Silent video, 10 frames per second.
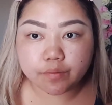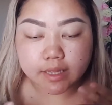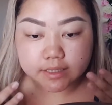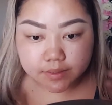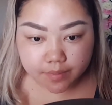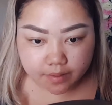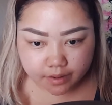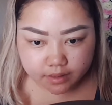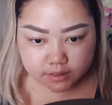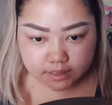I did my
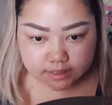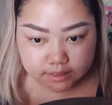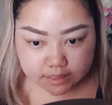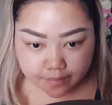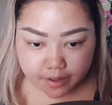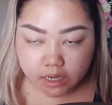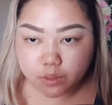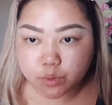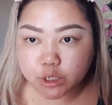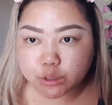eyebrows, I set my
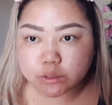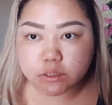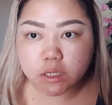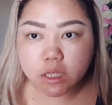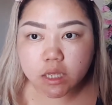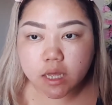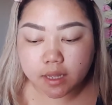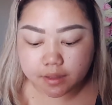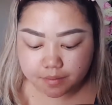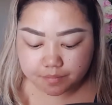eyebrows.
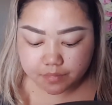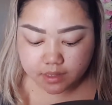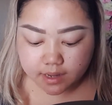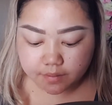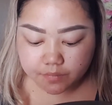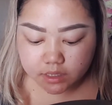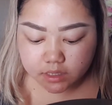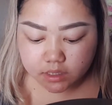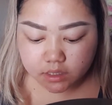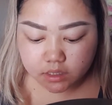Um, now I'm
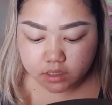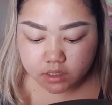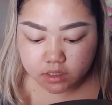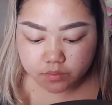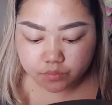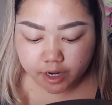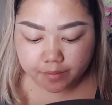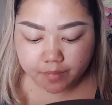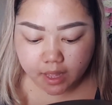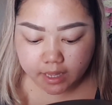gonna
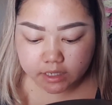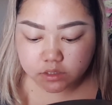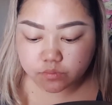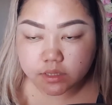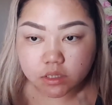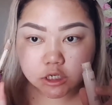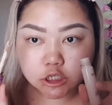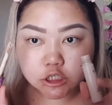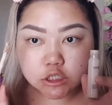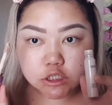prime my eyes with
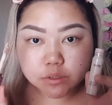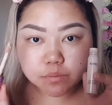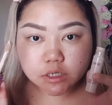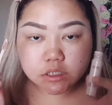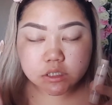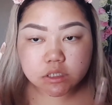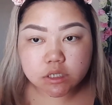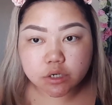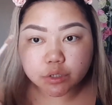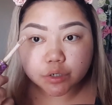some
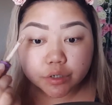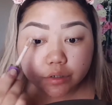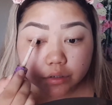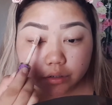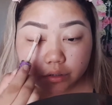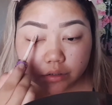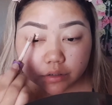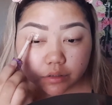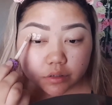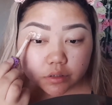concealer.
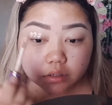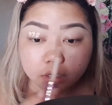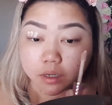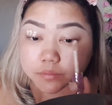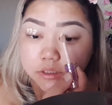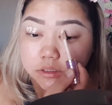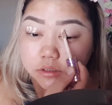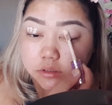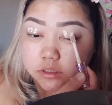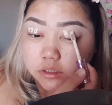I'm just
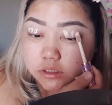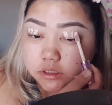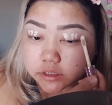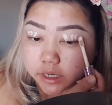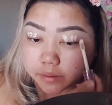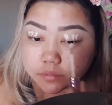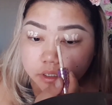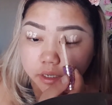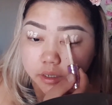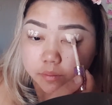using Shape
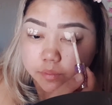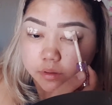Tape.